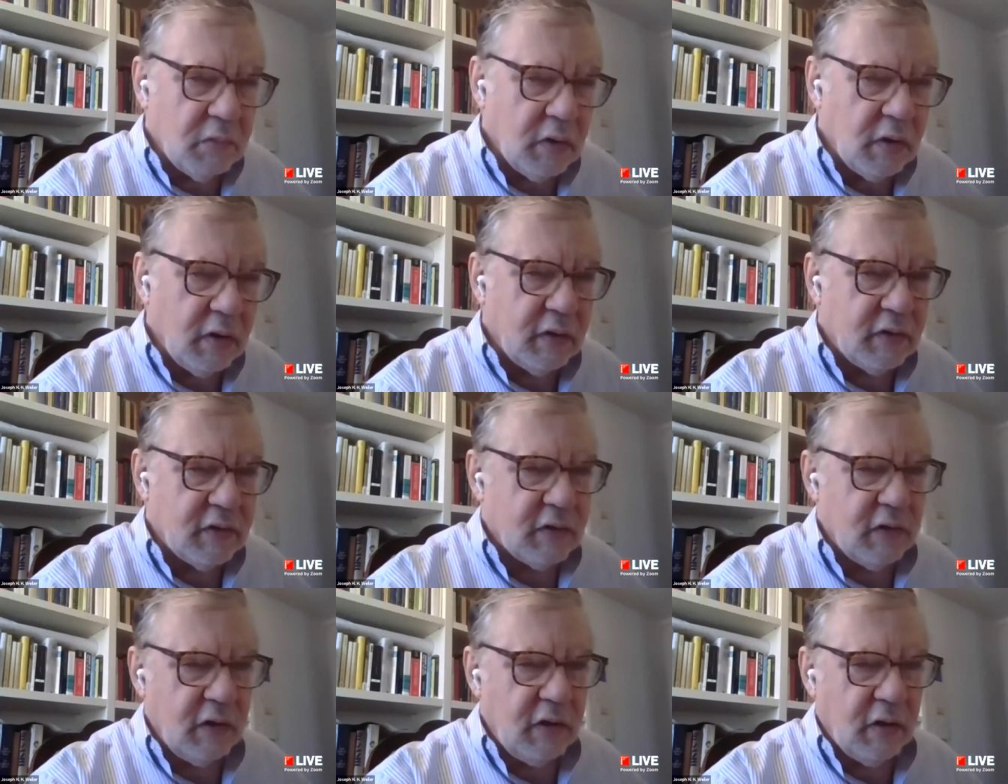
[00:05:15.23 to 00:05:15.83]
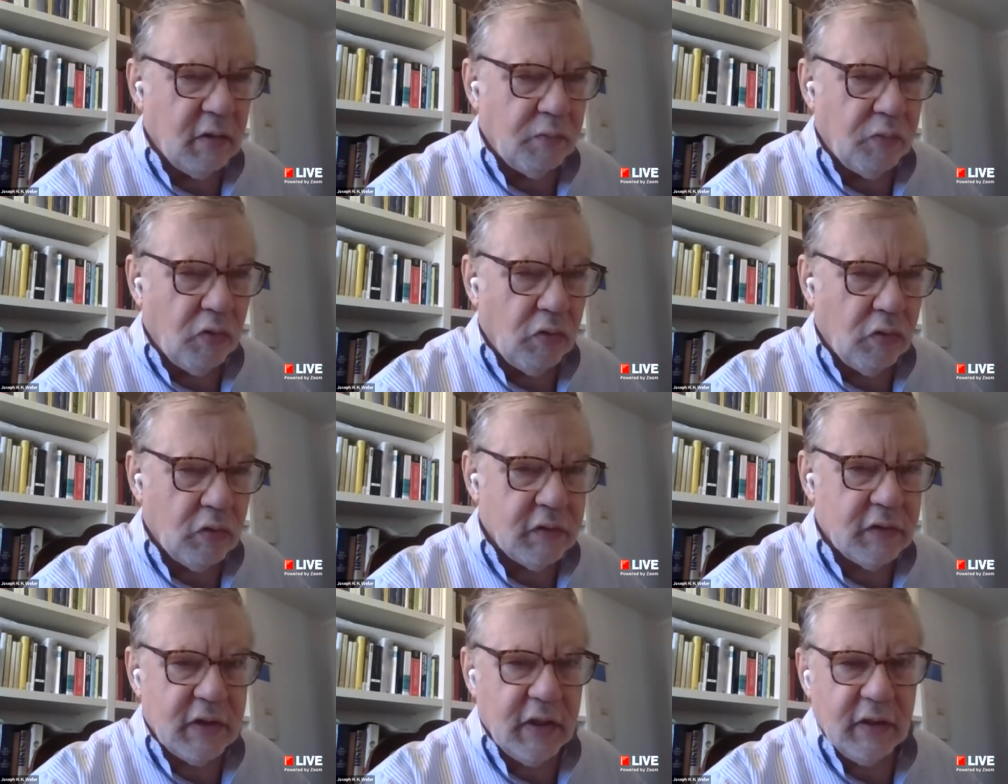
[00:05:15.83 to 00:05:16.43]
it's in a
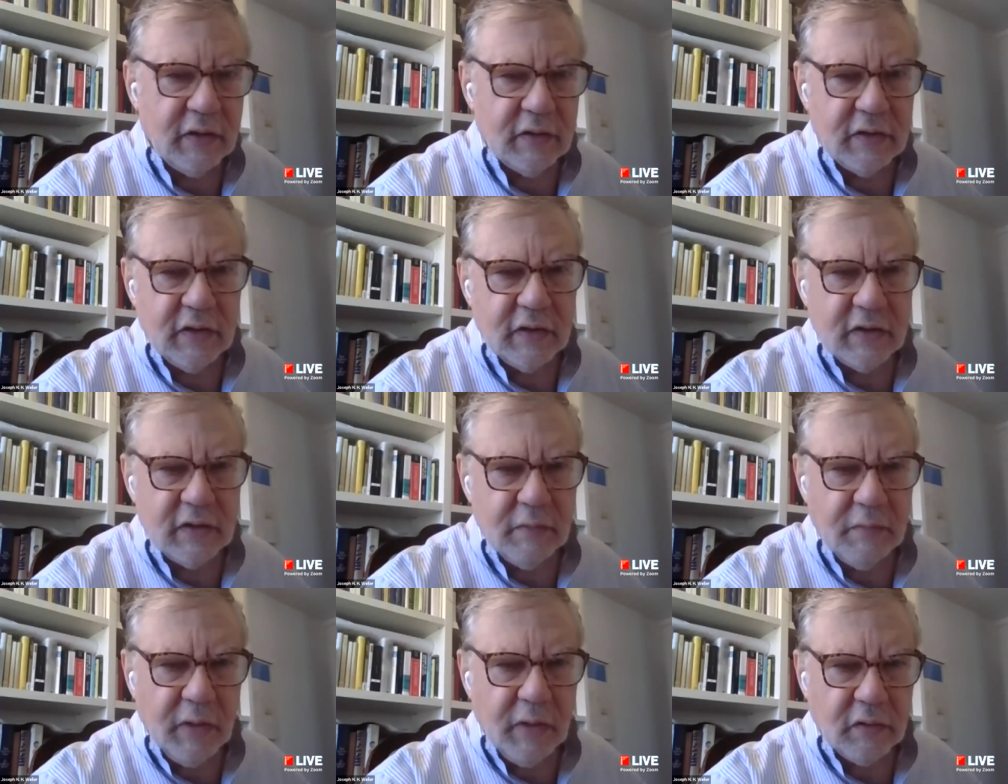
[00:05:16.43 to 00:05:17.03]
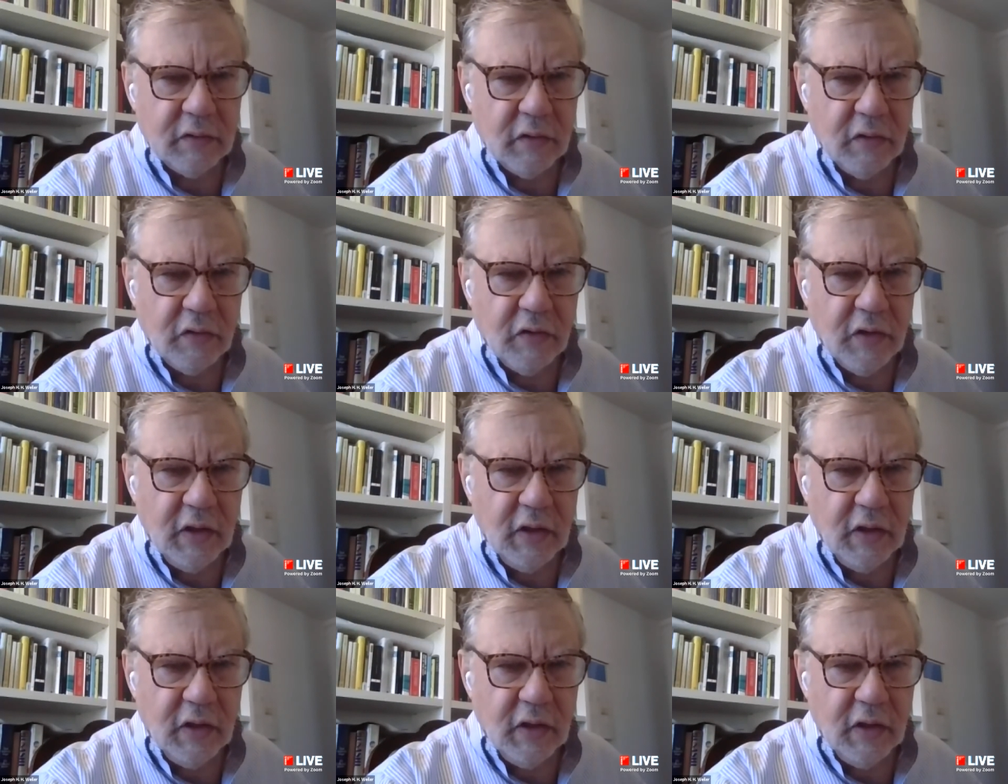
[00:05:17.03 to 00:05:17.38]
broad sense, it's about the